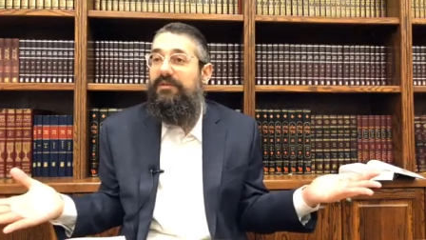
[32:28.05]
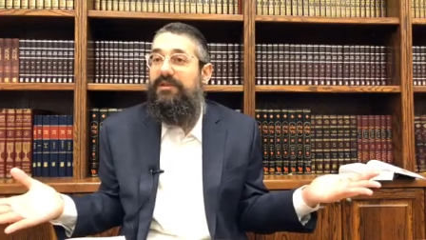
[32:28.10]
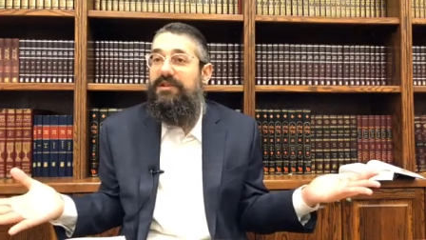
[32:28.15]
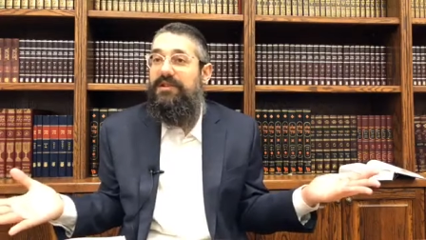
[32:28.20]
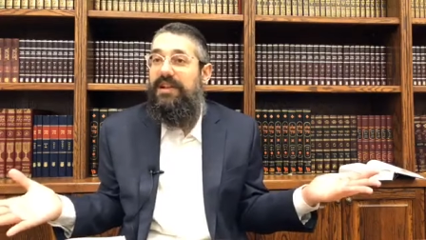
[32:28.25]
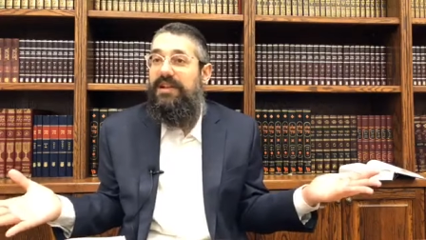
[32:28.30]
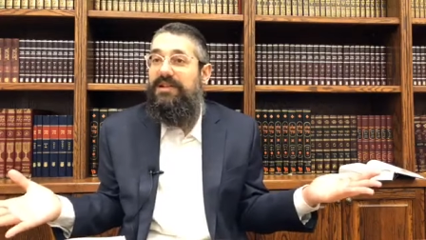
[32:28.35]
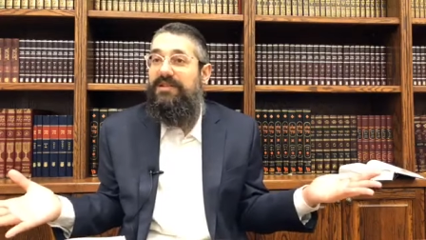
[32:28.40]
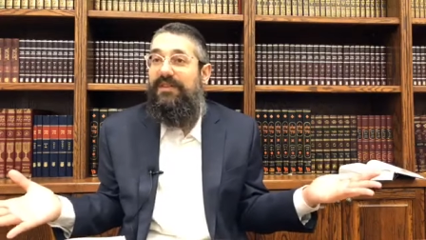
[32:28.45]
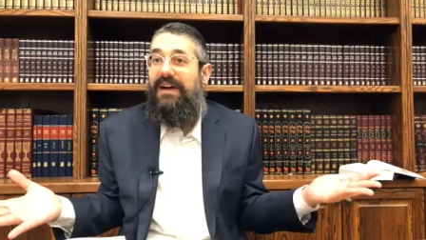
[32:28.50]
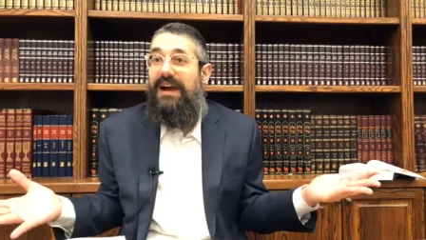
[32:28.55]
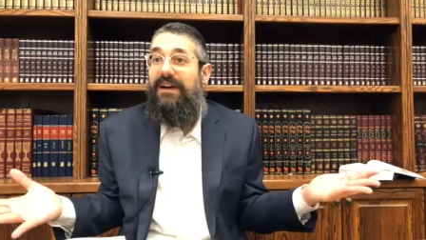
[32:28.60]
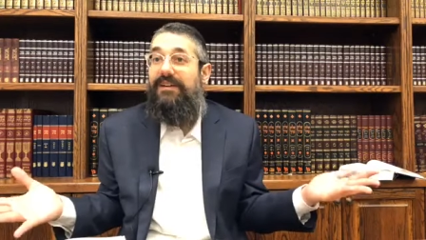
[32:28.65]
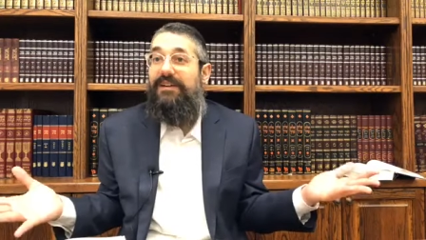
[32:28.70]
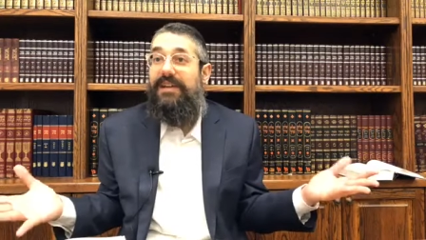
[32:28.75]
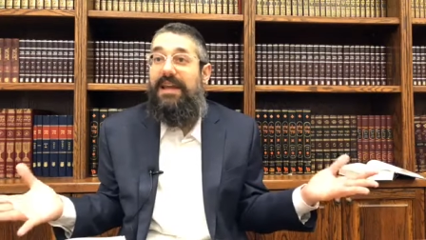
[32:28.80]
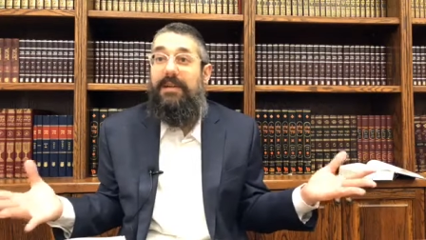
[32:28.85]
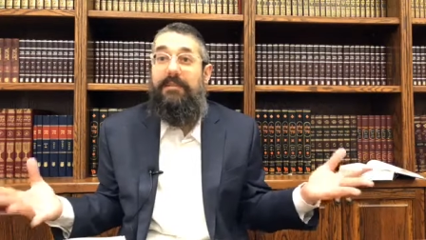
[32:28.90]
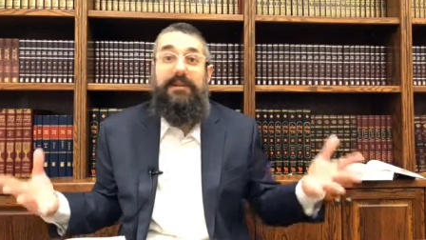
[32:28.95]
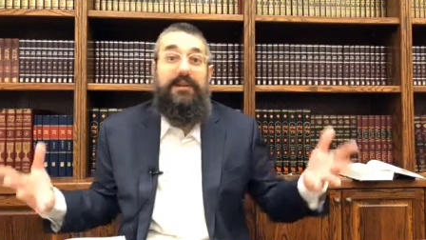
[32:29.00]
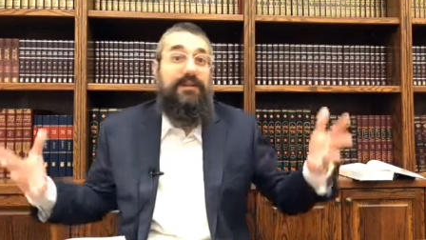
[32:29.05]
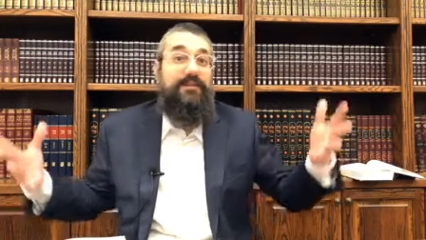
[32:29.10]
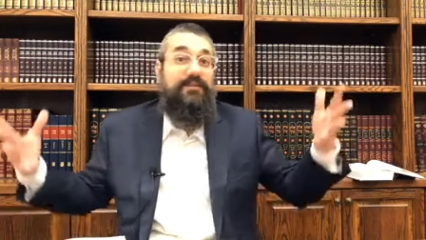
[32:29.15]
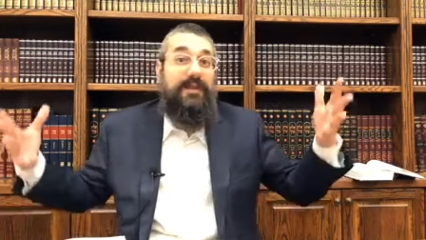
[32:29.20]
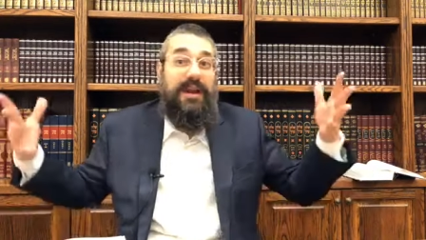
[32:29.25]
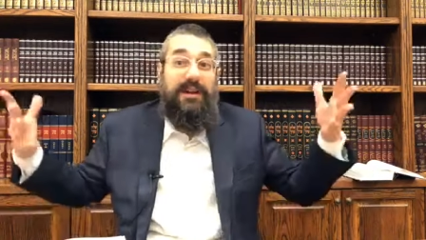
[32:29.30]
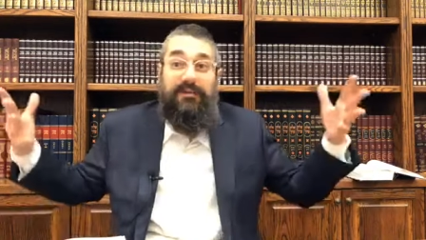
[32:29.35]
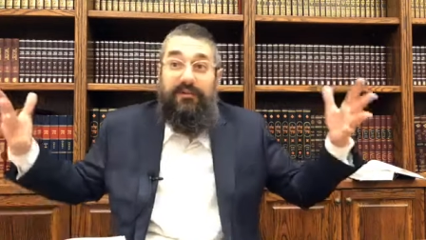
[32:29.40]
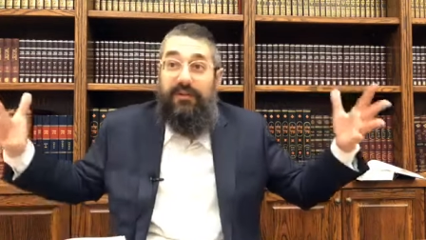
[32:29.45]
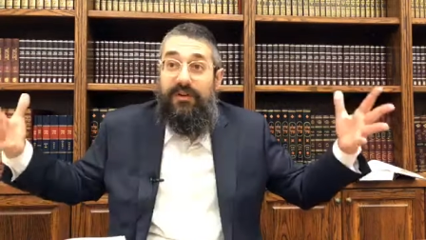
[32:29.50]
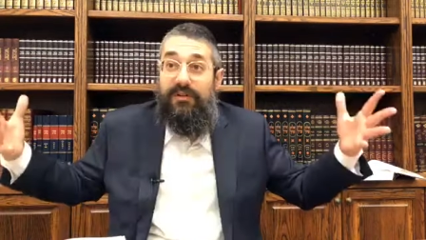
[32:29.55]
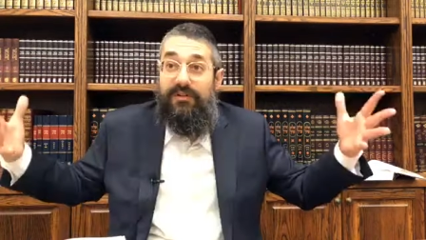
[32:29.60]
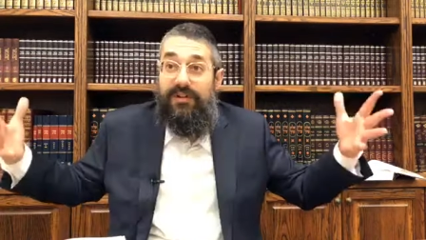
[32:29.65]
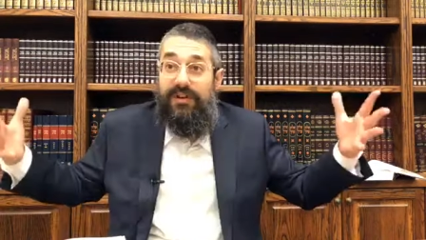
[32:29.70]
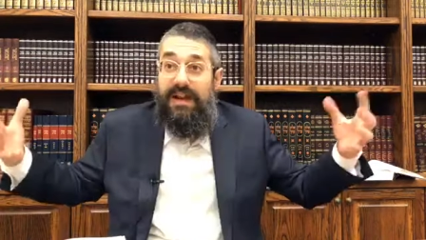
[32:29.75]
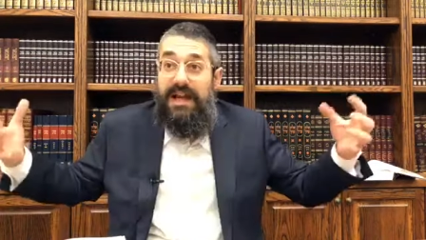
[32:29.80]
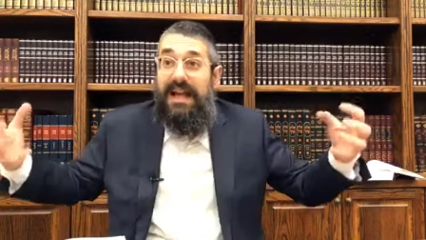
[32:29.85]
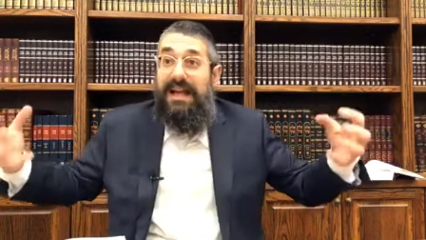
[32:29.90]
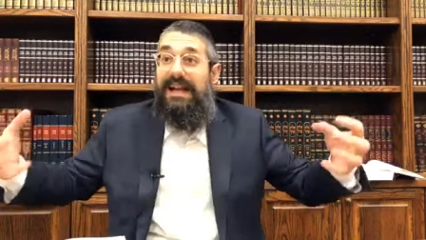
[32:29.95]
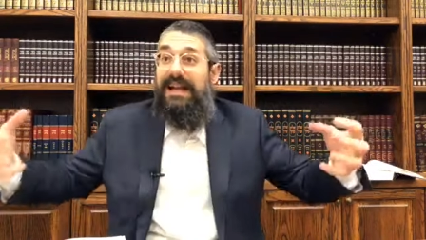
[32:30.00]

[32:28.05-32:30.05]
the sons of Aaron, came with great fervor,